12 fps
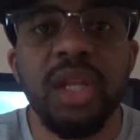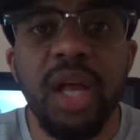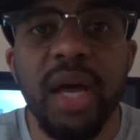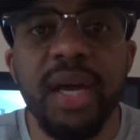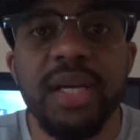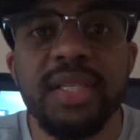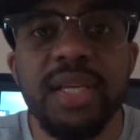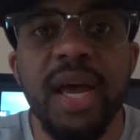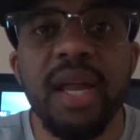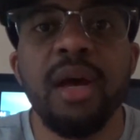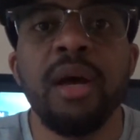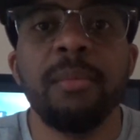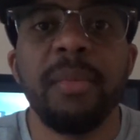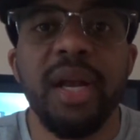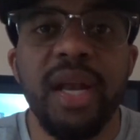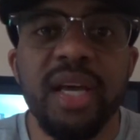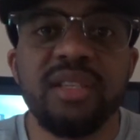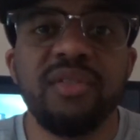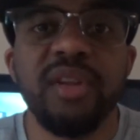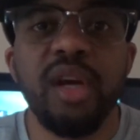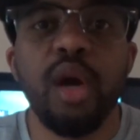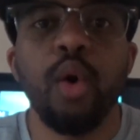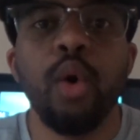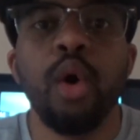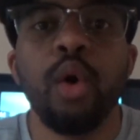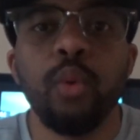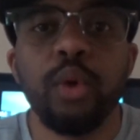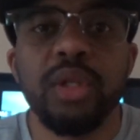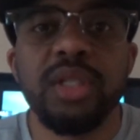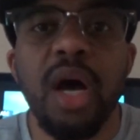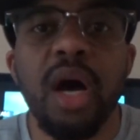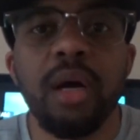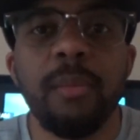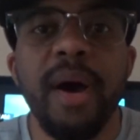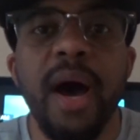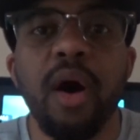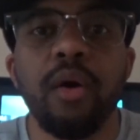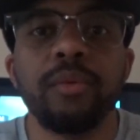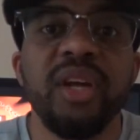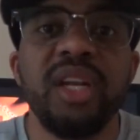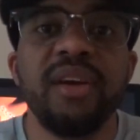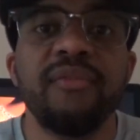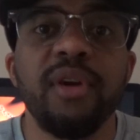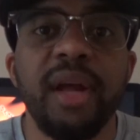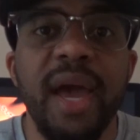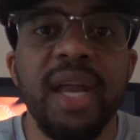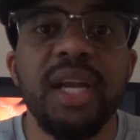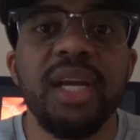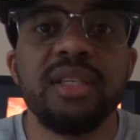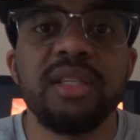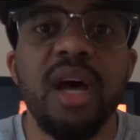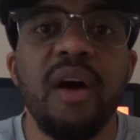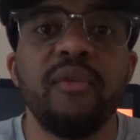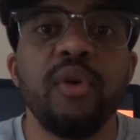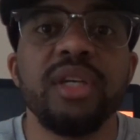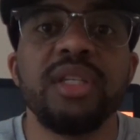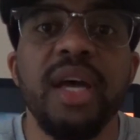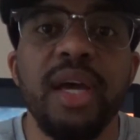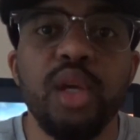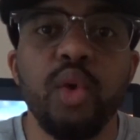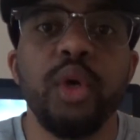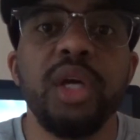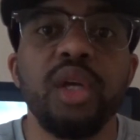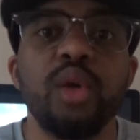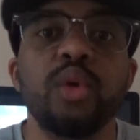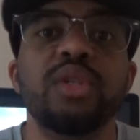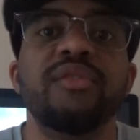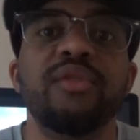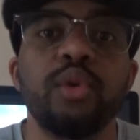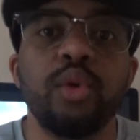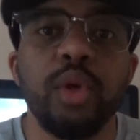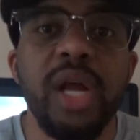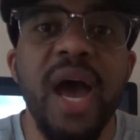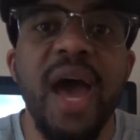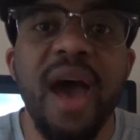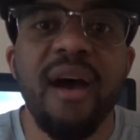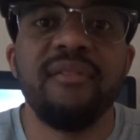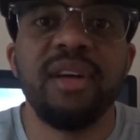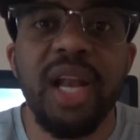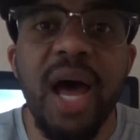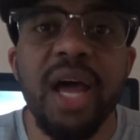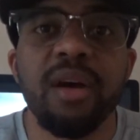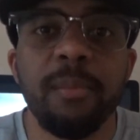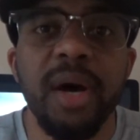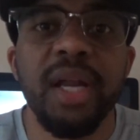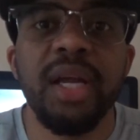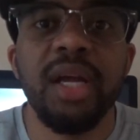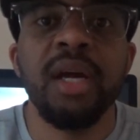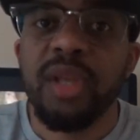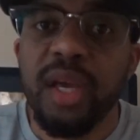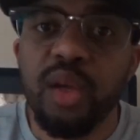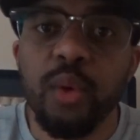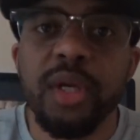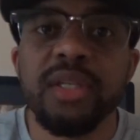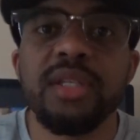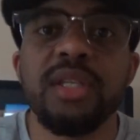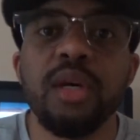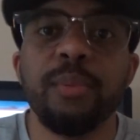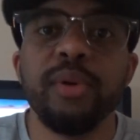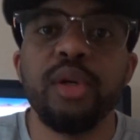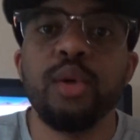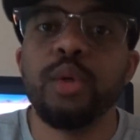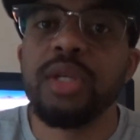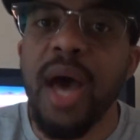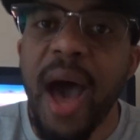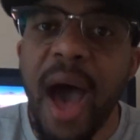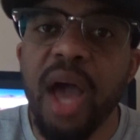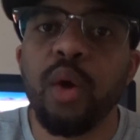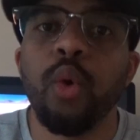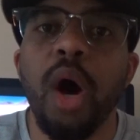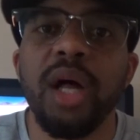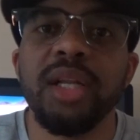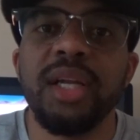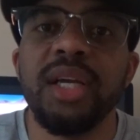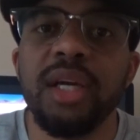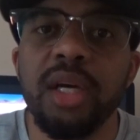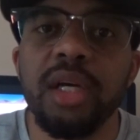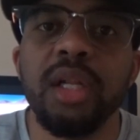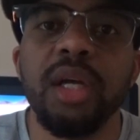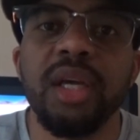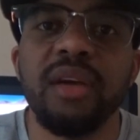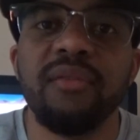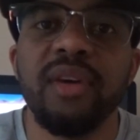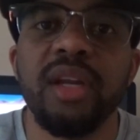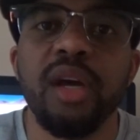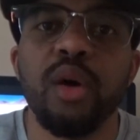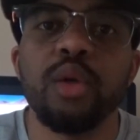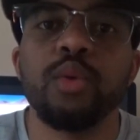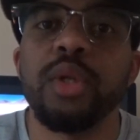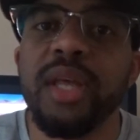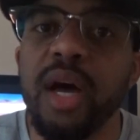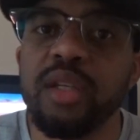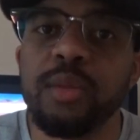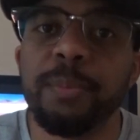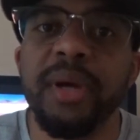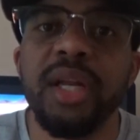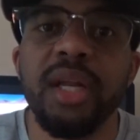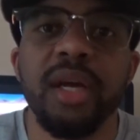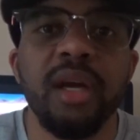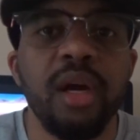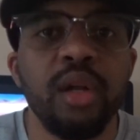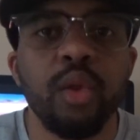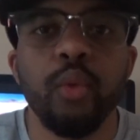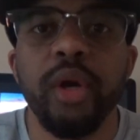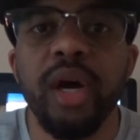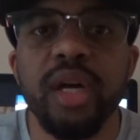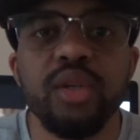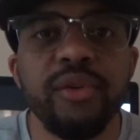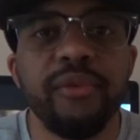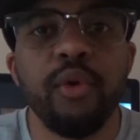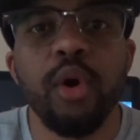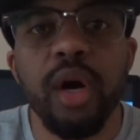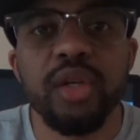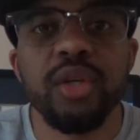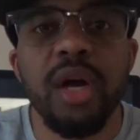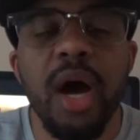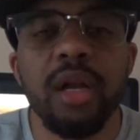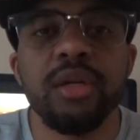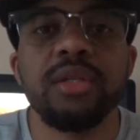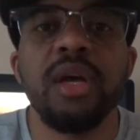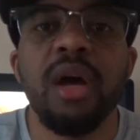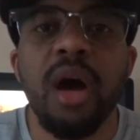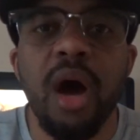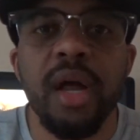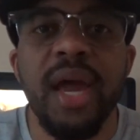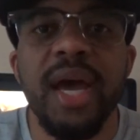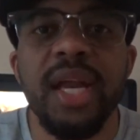like I said, my next video will talk about the different editing softwares that you can use if you do not have a lot of money and you can still produce high quality, good looking videos without spending $300, $400 on